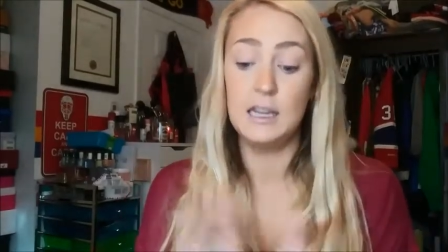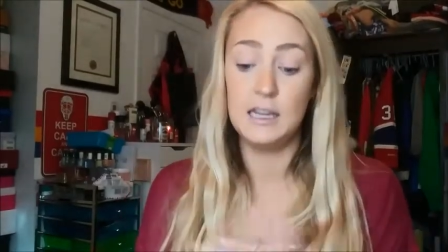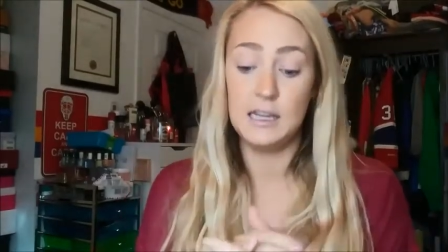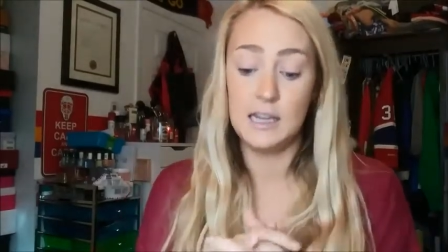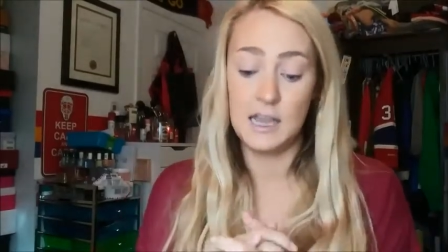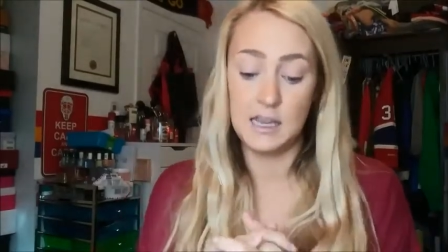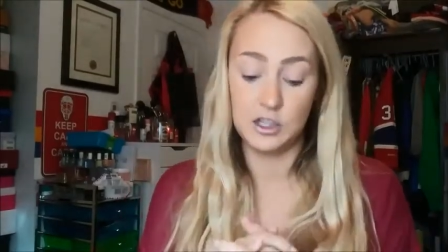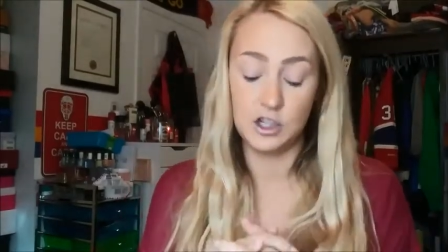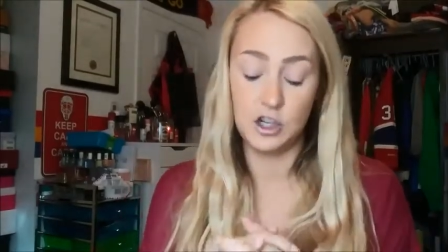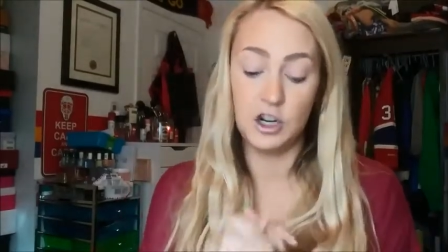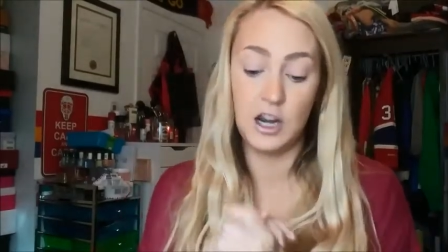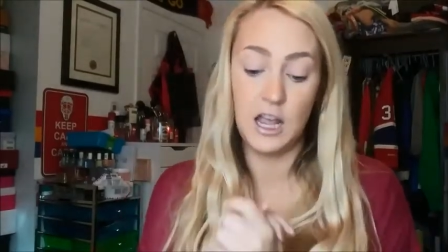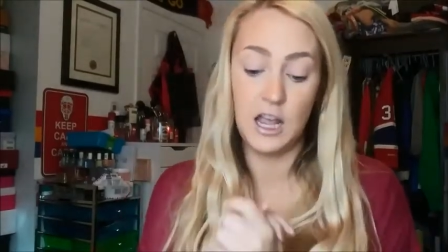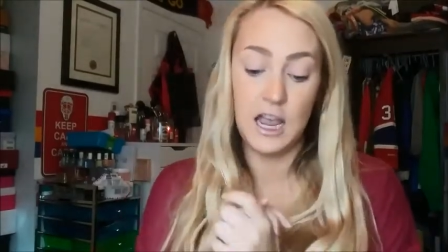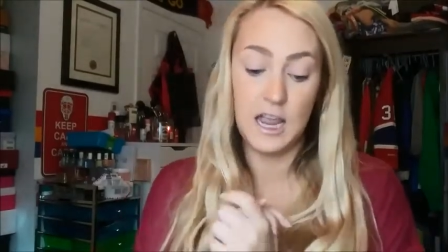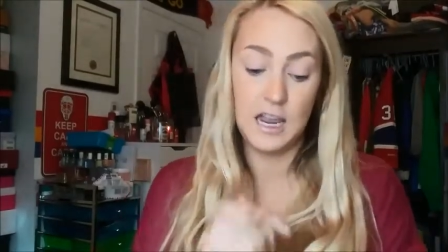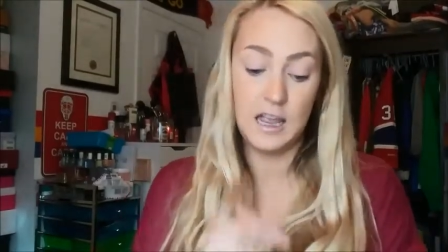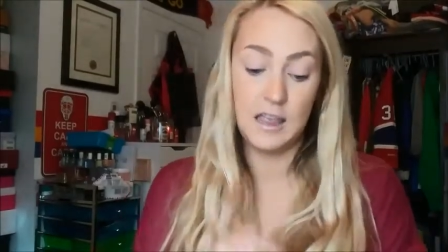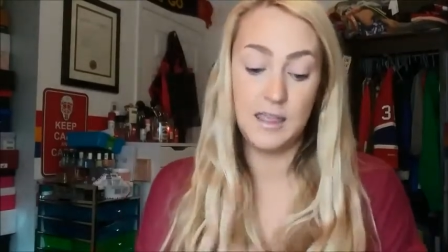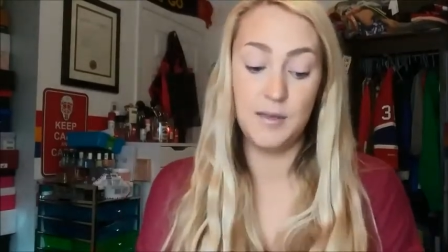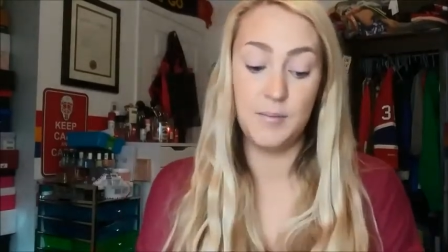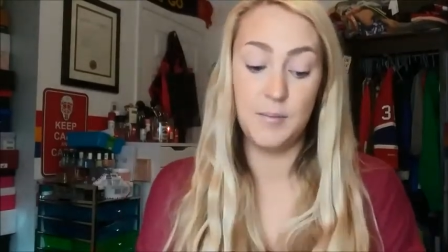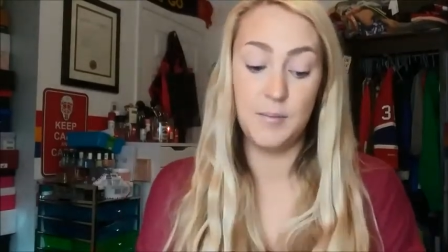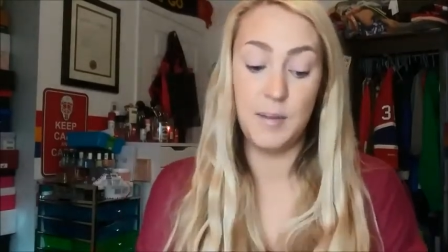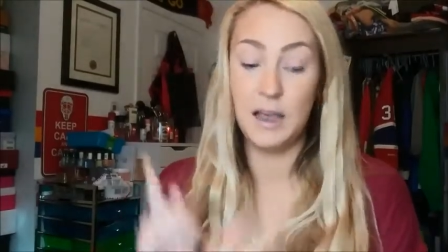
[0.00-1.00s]
yesterday
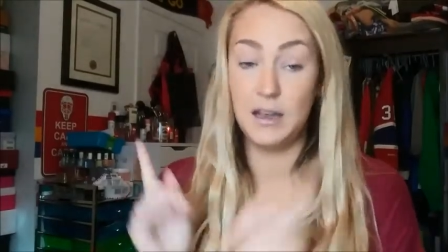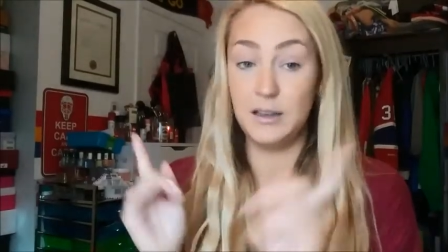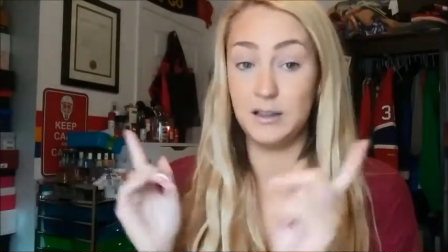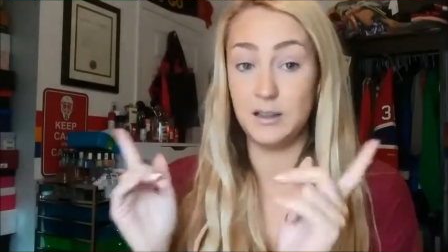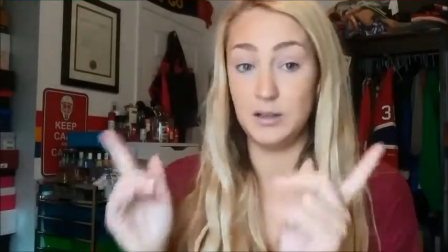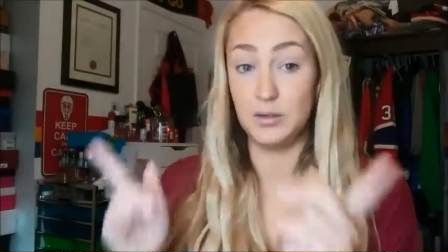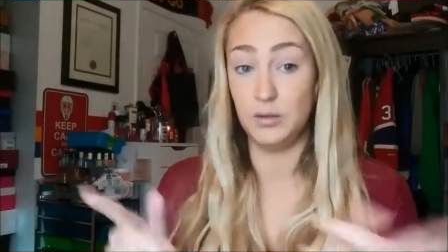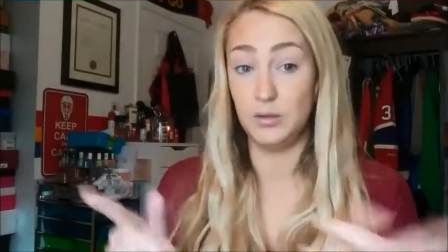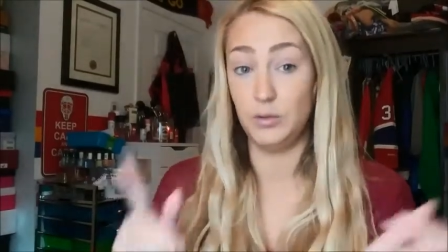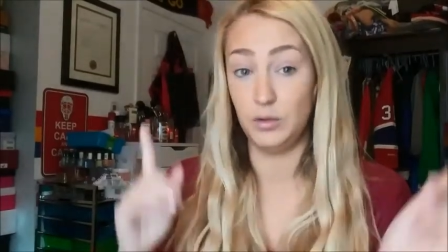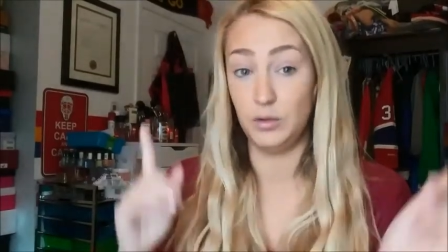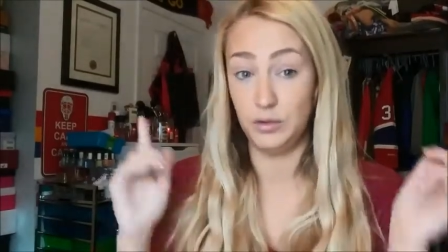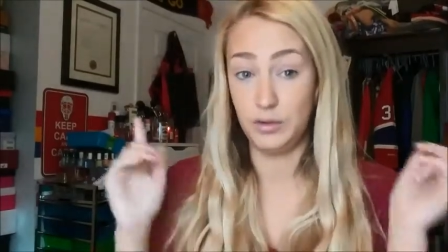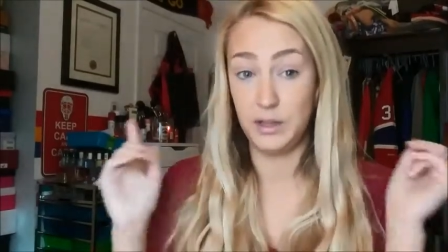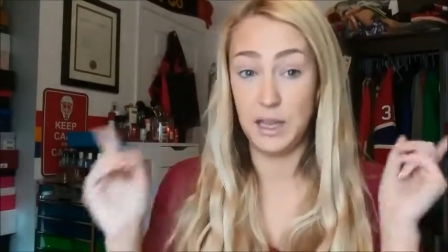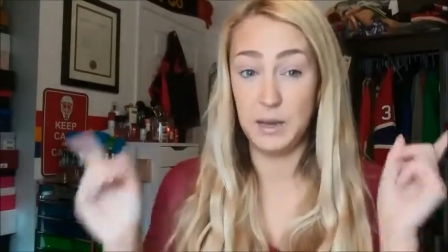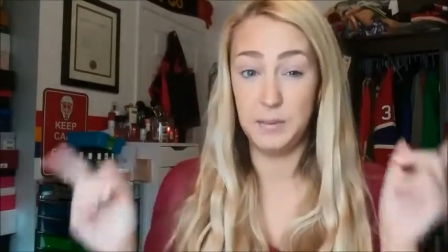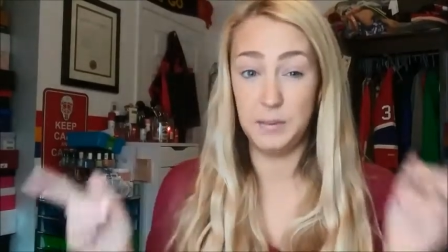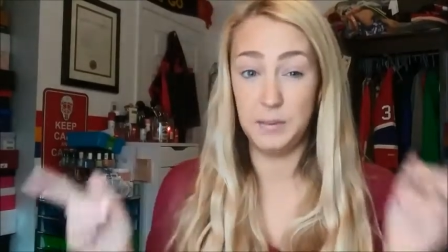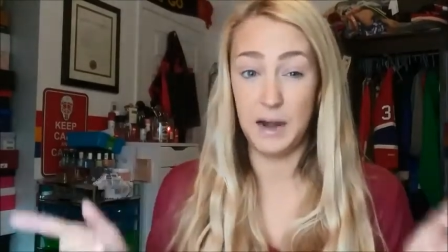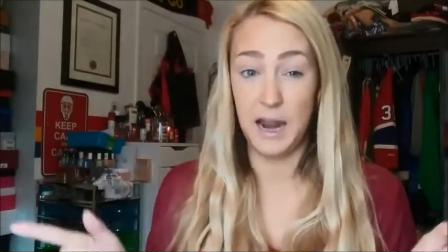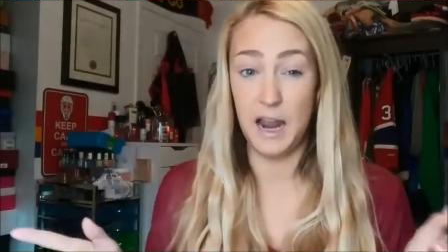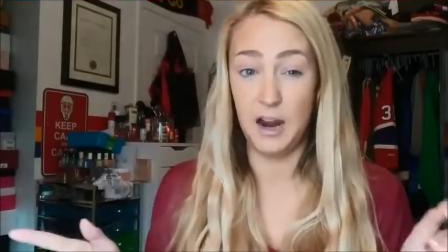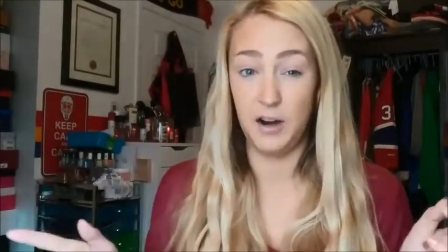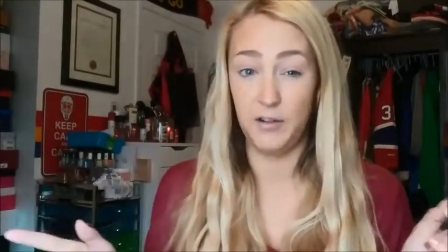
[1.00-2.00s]
in the mail. So
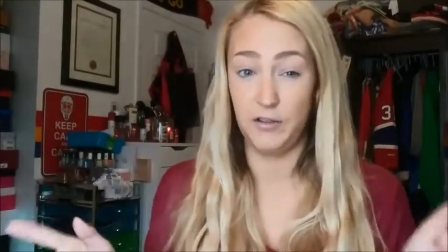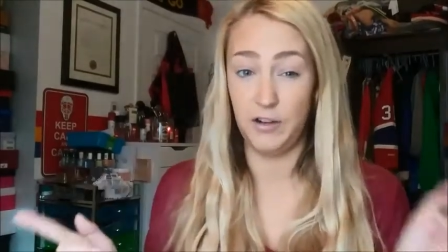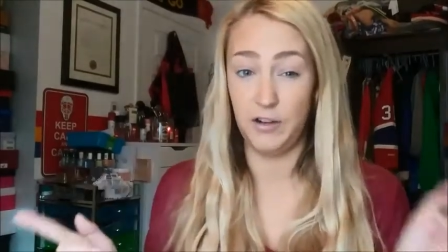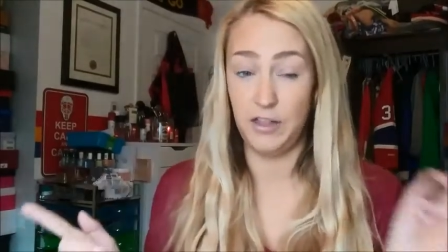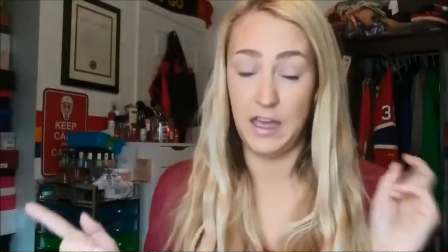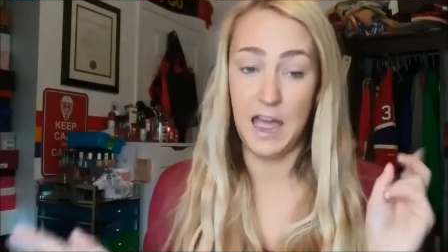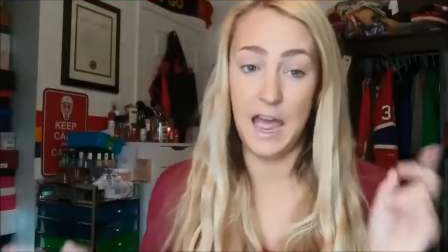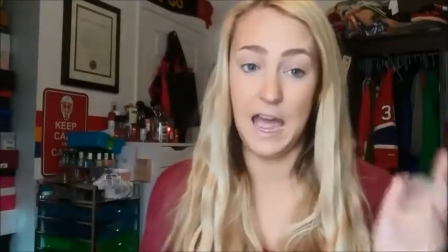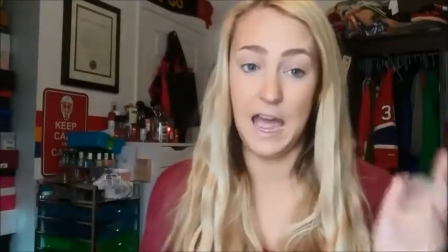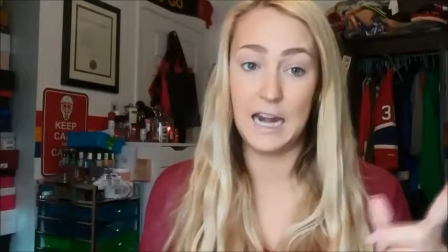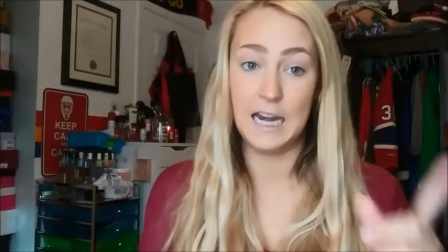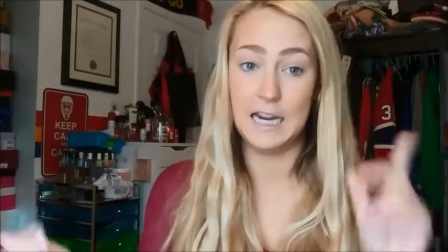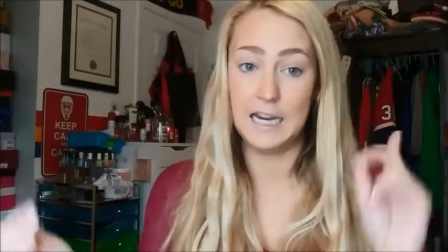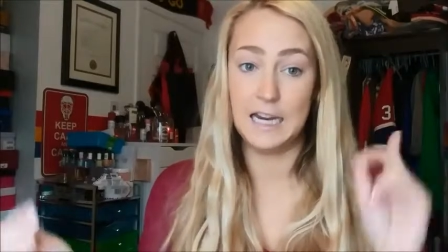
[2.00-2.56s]
keep an eye out for that.